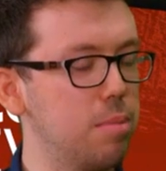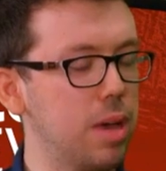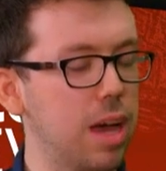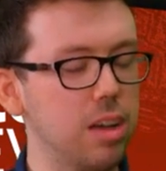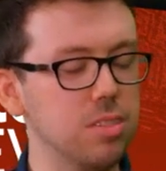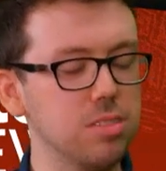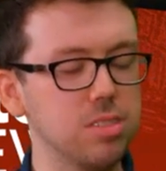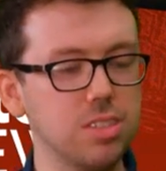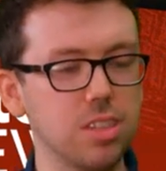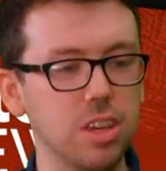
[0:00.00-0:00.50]

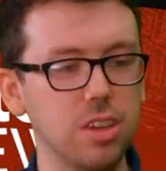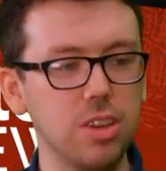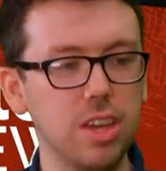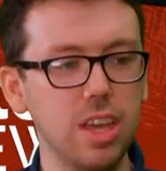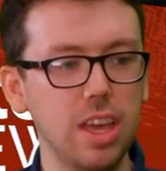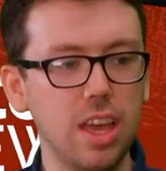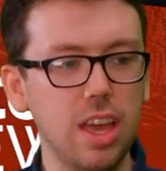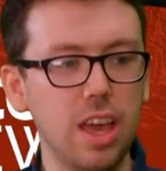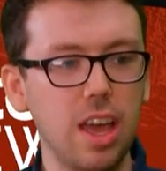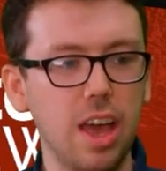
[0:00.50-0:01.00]
So
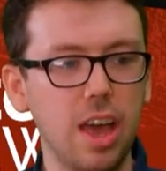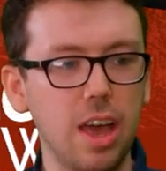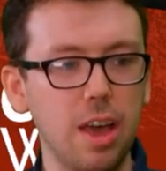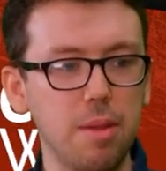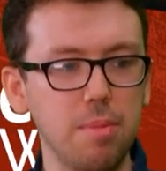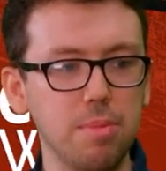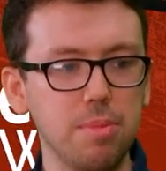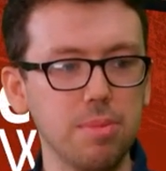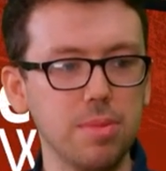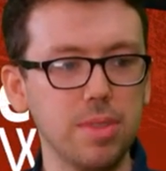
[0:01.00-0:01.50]

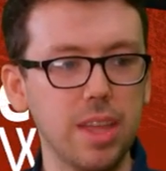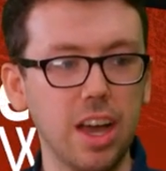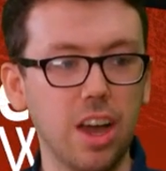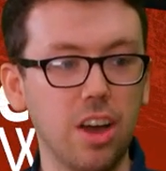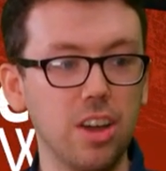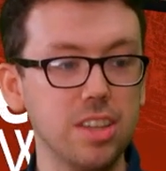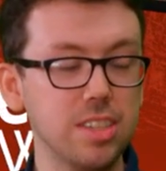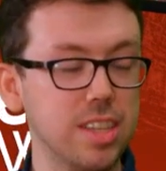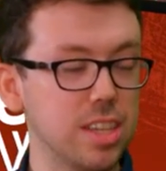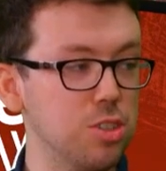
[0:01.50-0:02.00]
that
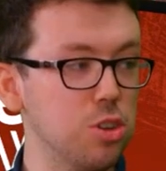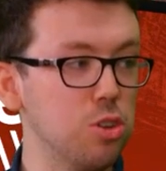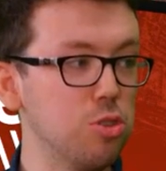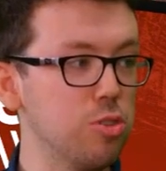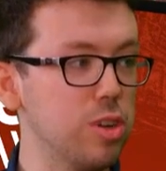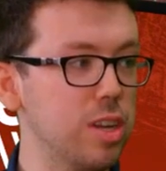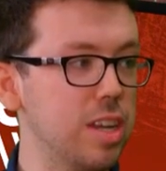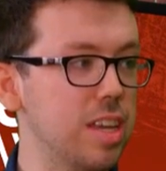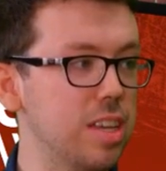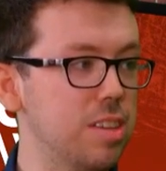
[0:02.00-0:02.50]
kind of says it all,
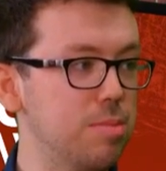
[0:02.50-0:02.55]
really.